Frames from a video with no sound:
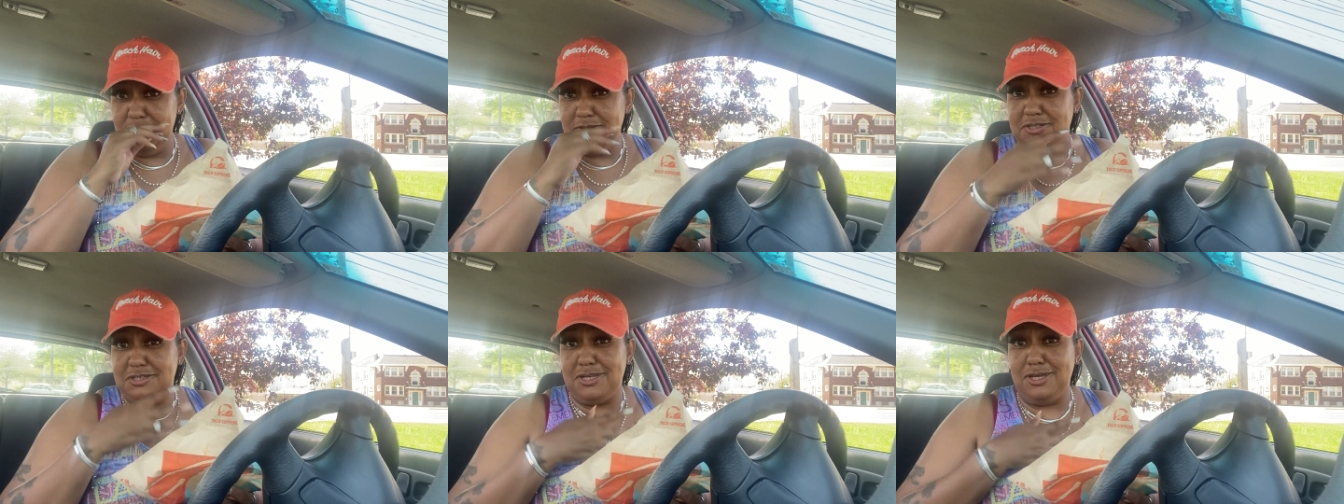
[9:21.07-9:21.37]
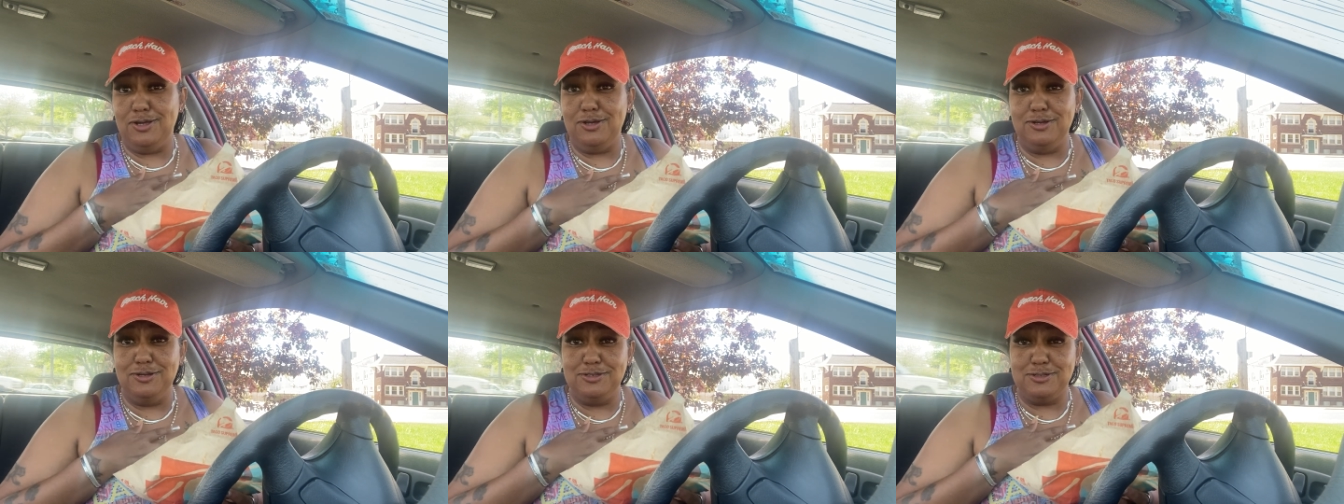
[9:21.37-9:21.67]

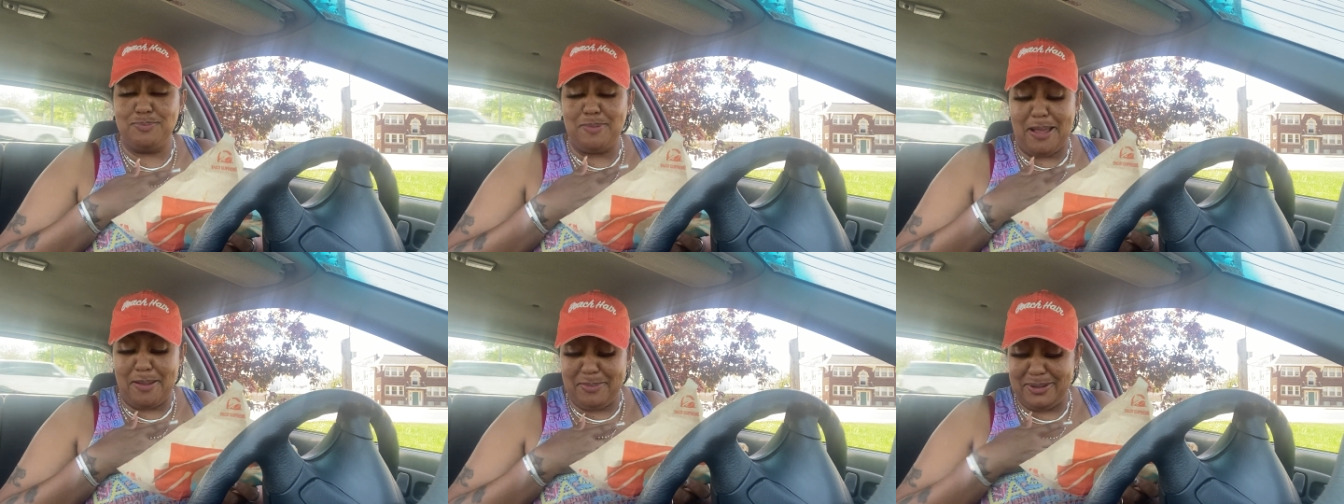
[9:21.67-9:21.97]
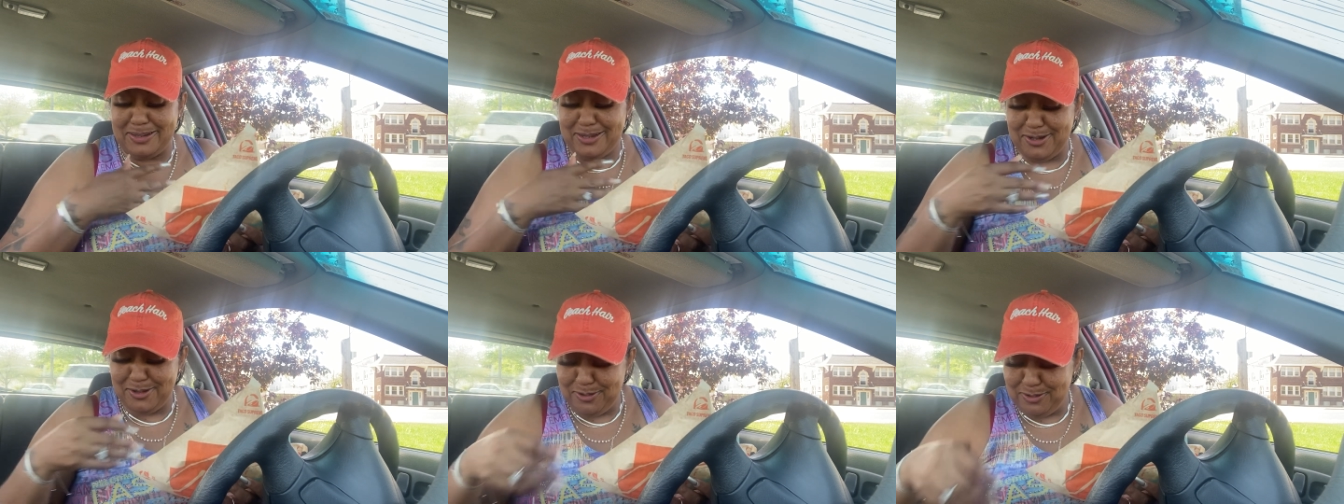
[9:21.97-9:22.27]
excuse Mama
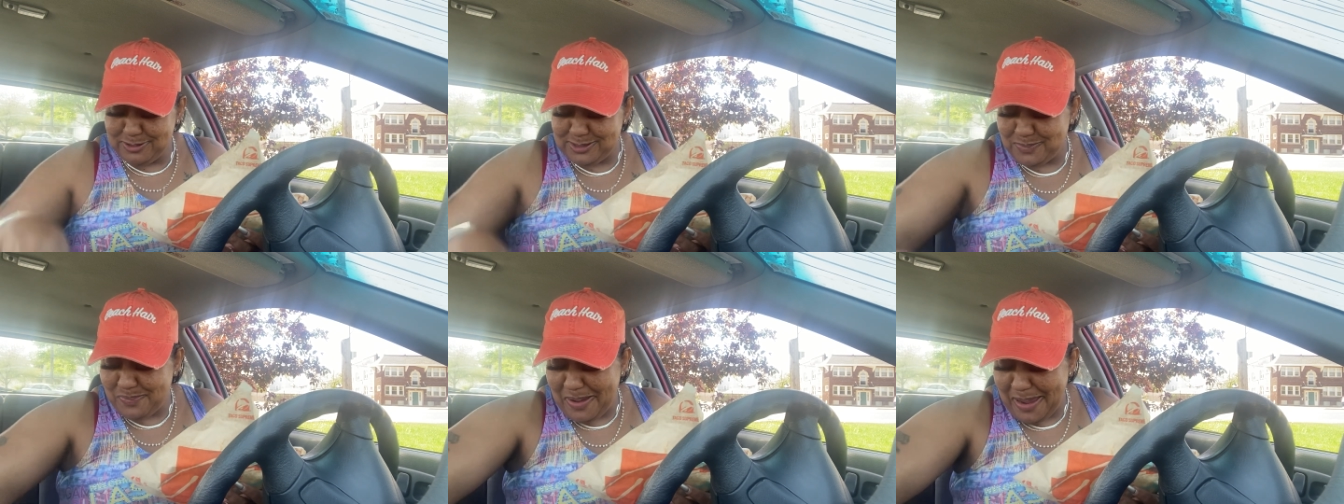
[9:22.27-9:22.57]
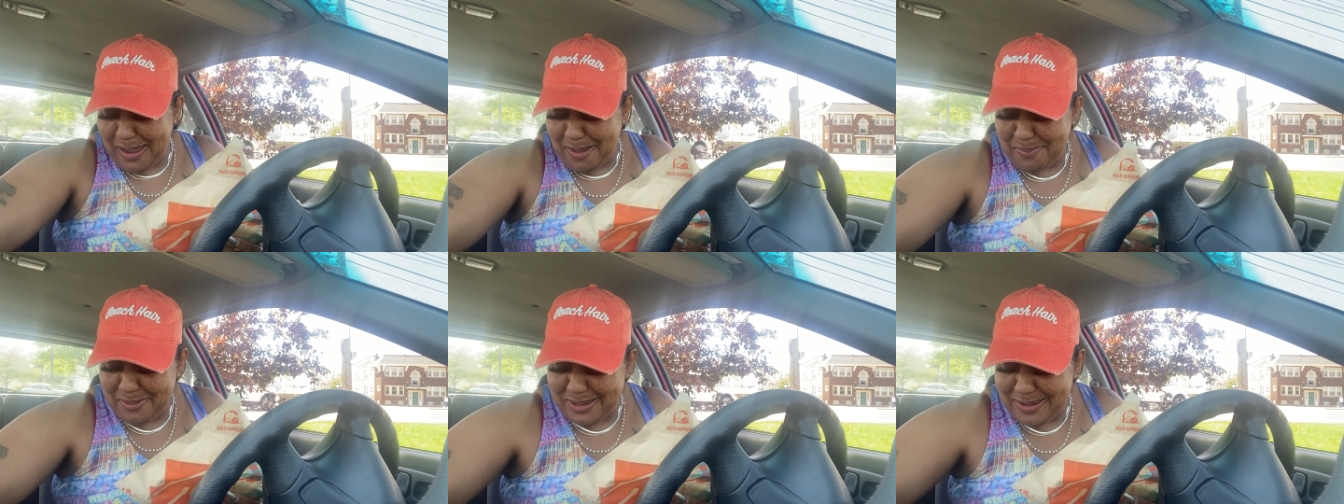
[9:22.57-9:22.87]
Dukes,
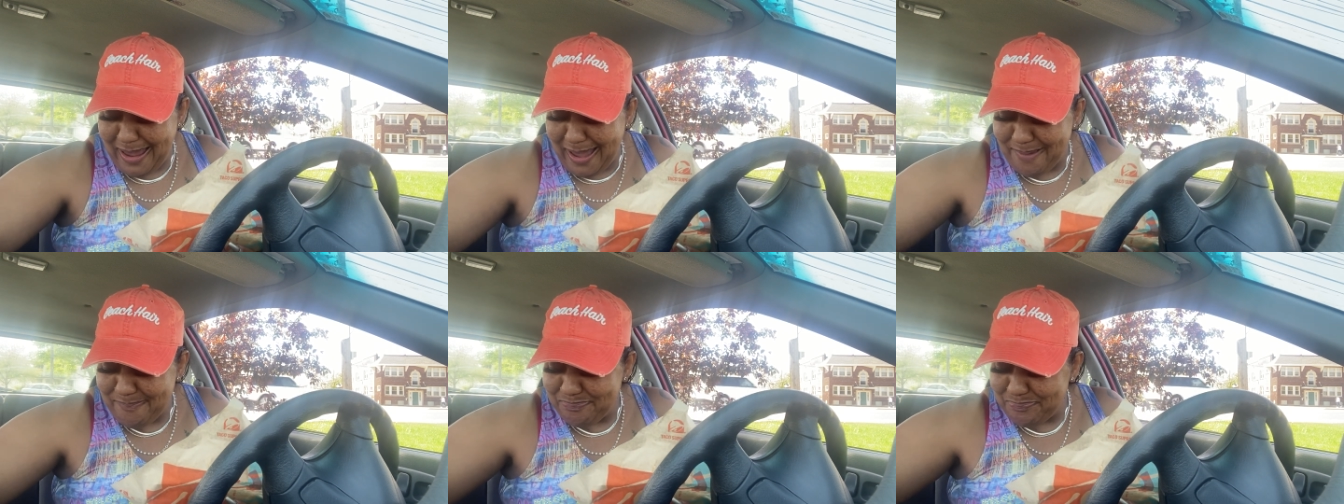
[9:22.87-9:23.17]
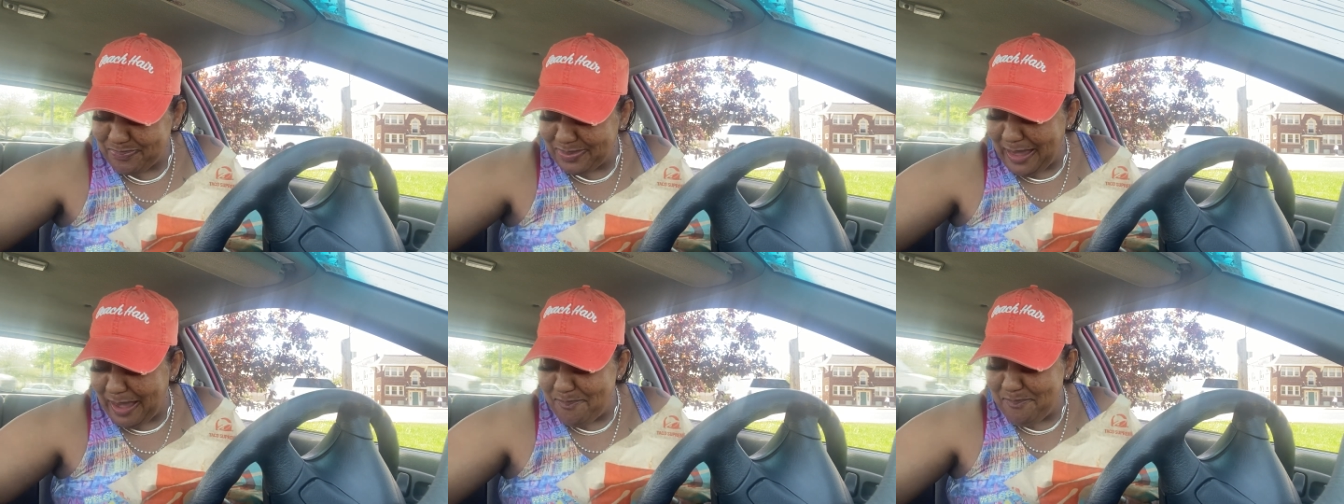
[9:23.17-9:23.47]
baby. That,
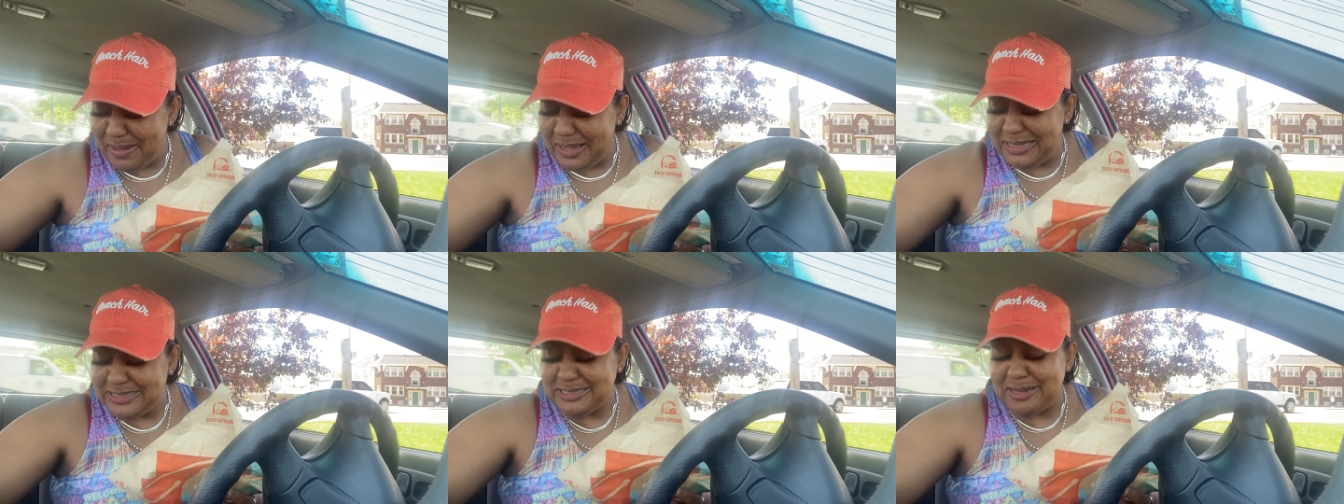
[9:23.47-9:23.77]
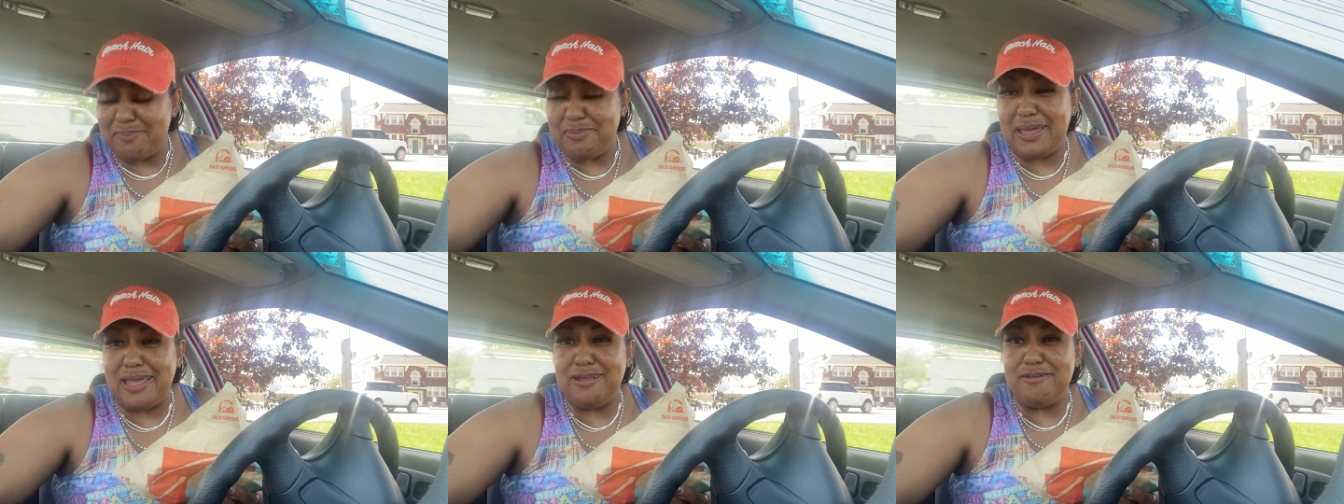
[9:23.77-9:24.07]
that means
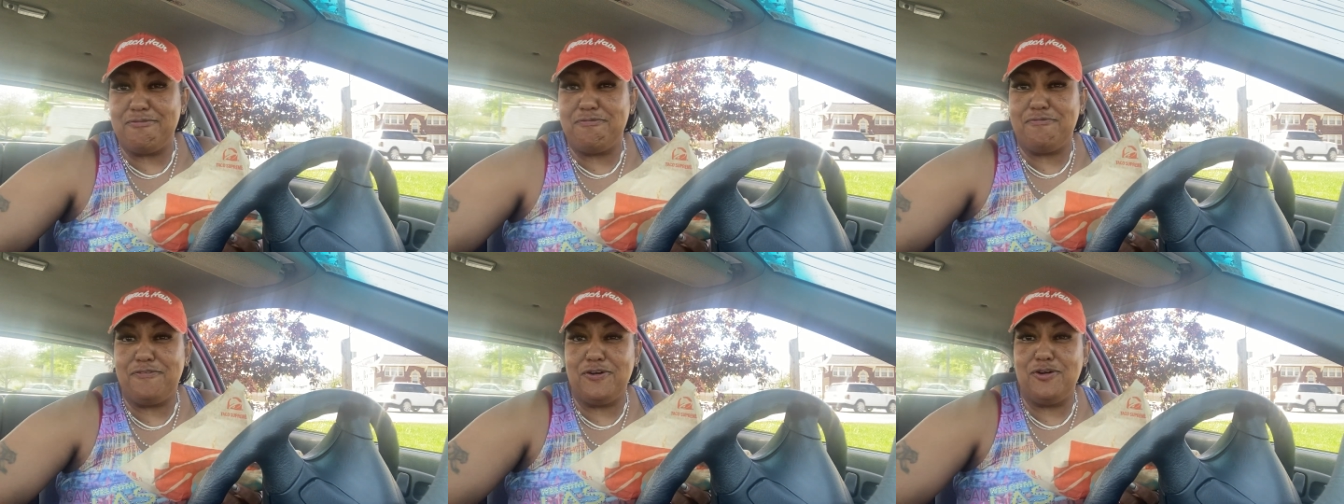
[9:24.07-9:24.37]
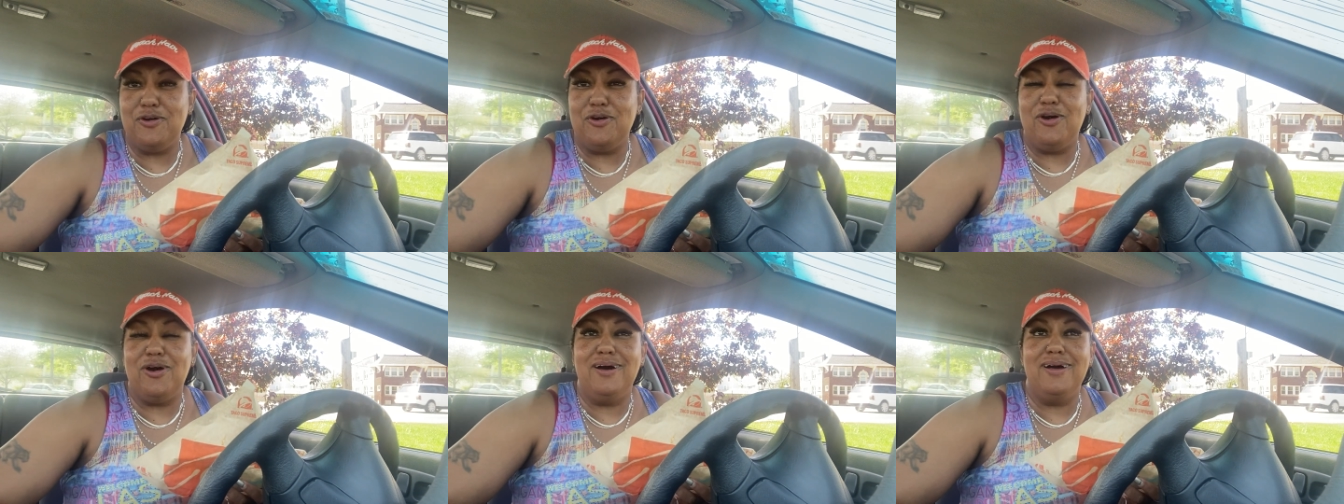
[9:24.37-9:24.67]
I'm getting
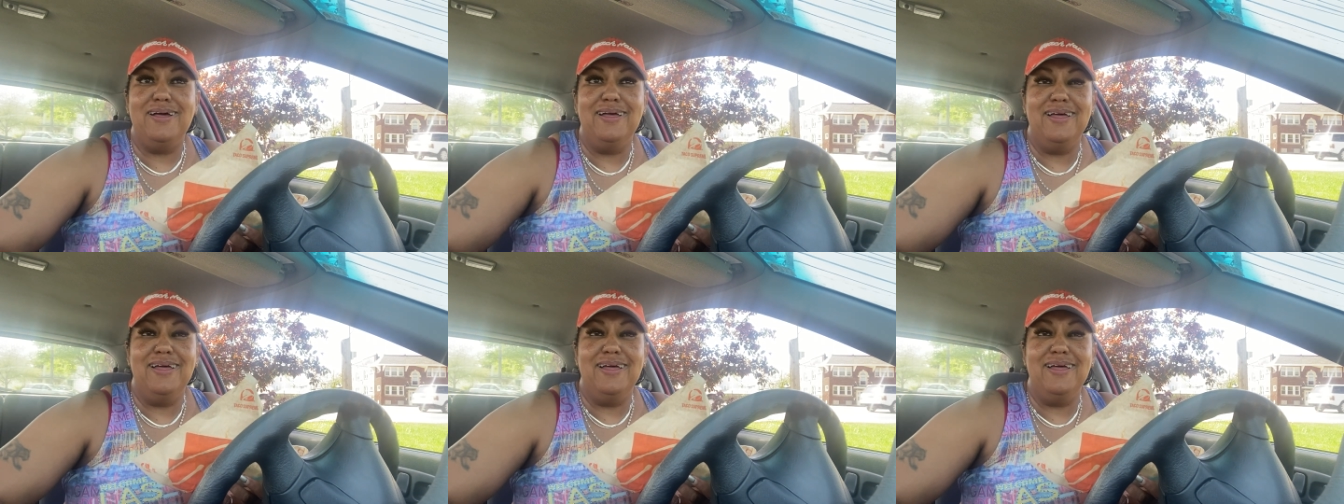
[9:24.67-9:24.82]
full.